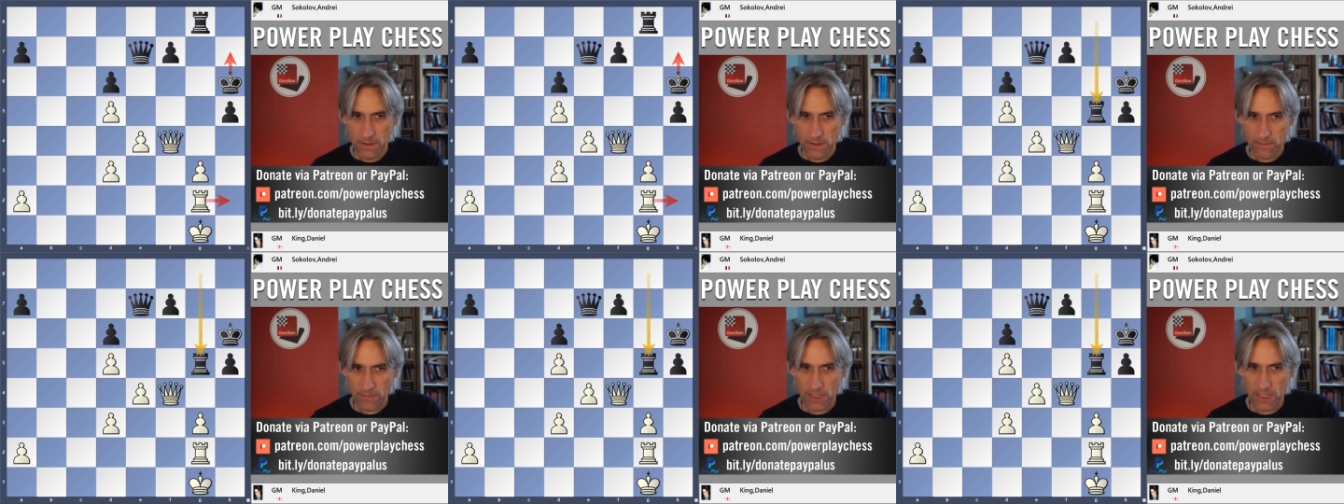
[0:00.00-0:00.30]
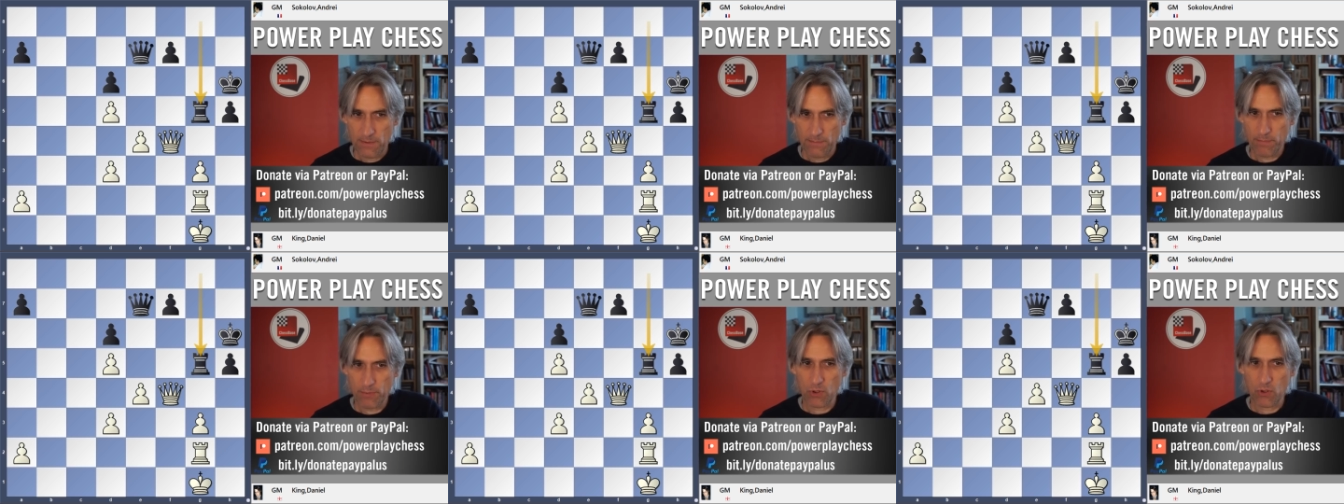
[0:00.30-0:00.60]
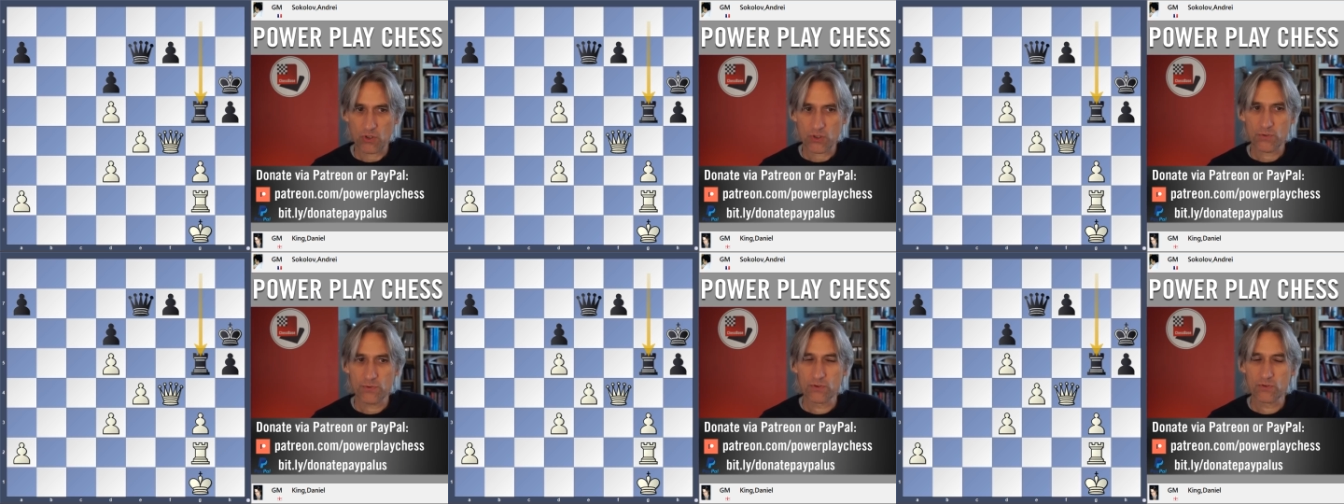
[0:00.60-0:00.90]
But he
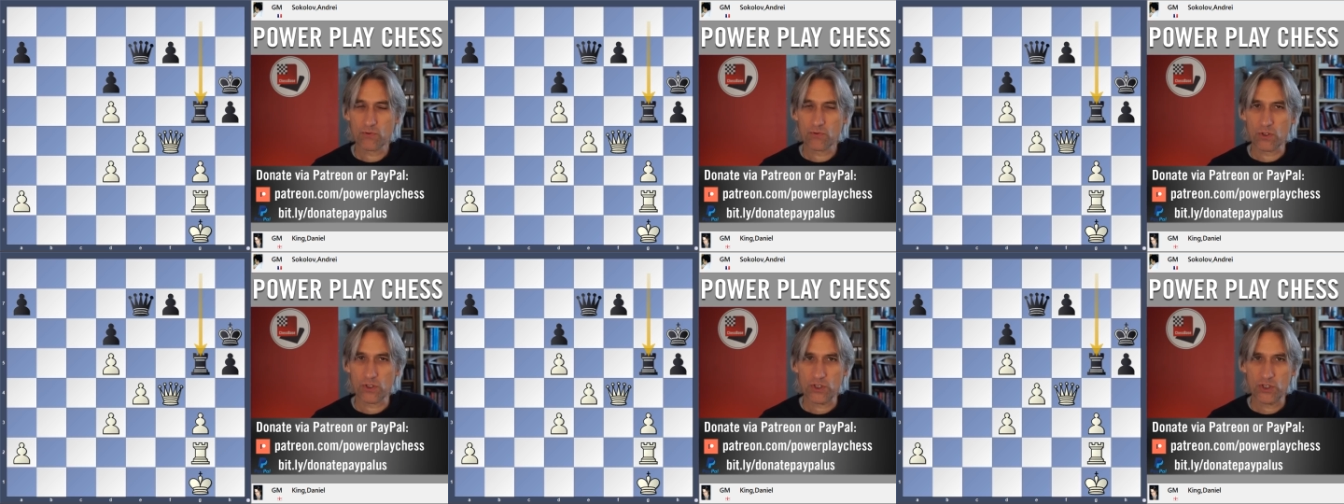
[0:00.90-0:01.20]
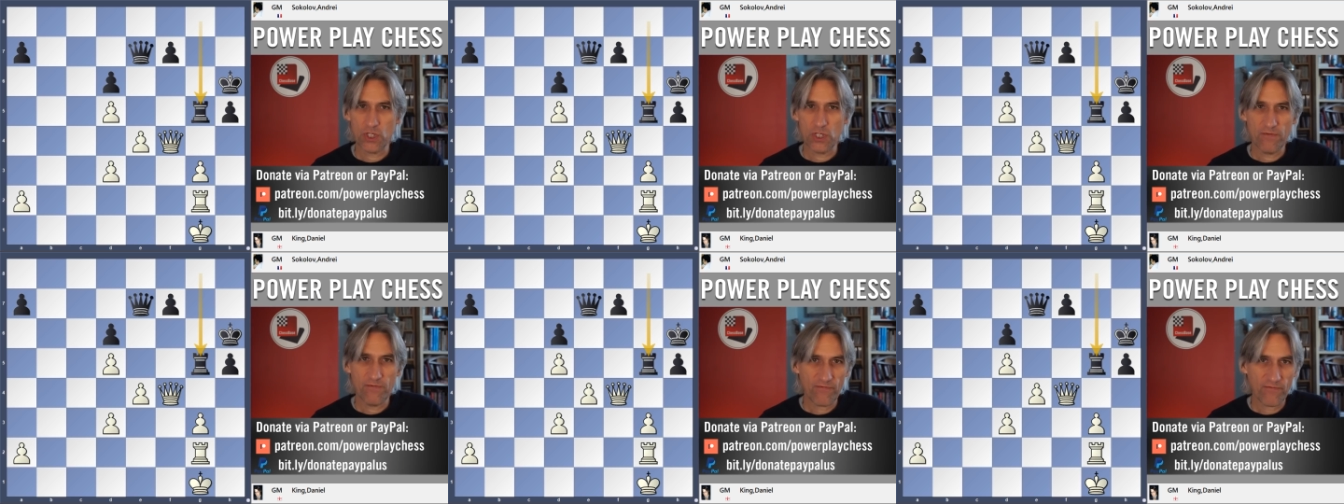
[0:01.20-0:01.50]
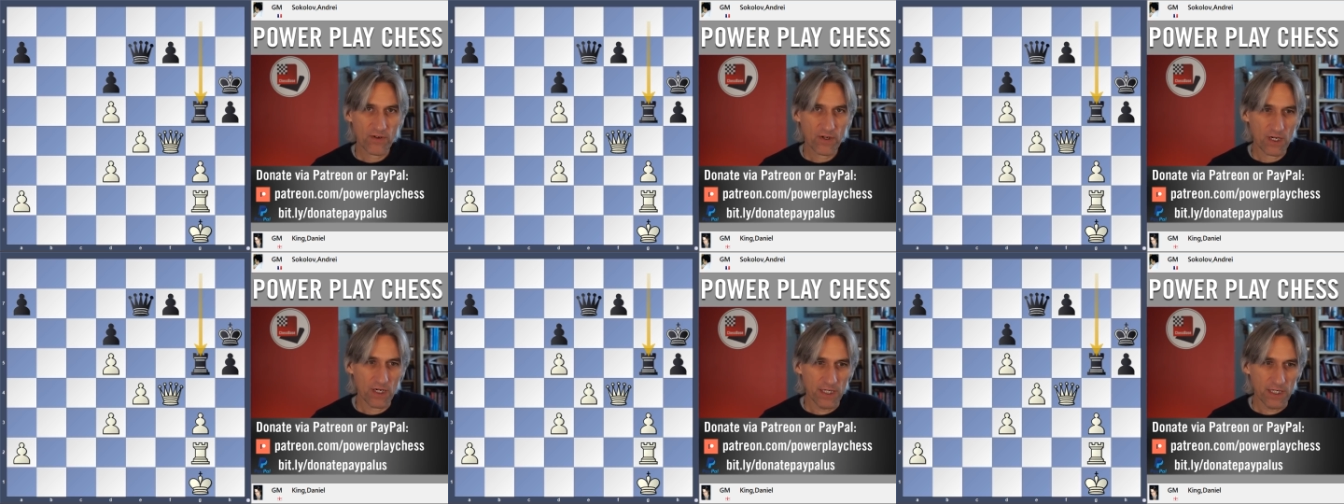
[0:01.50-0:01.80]
blocked with rook
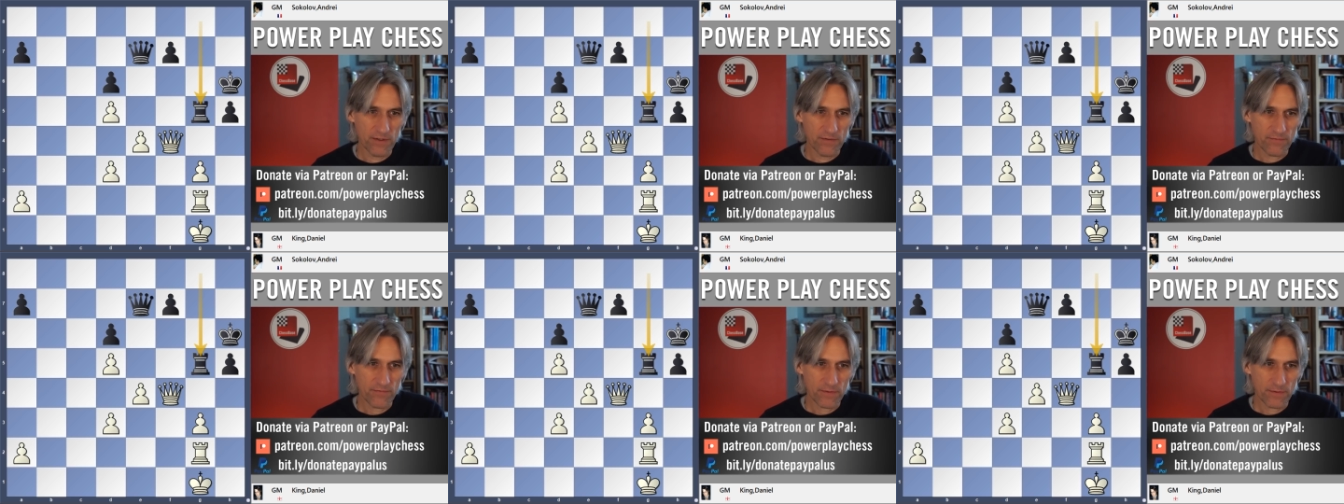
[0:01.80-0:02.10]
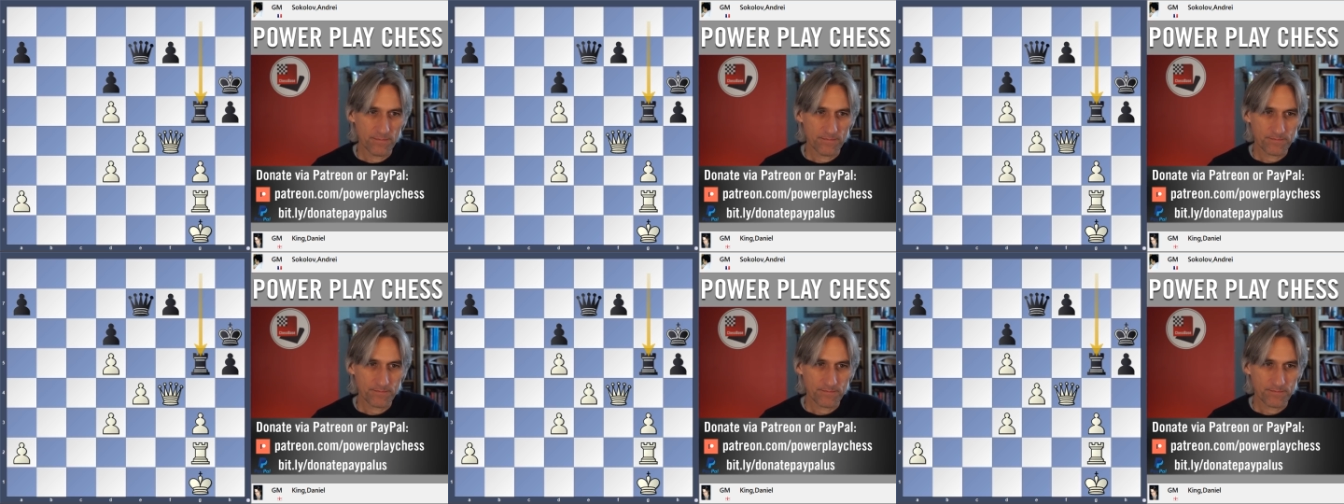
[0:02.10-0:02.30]
g5.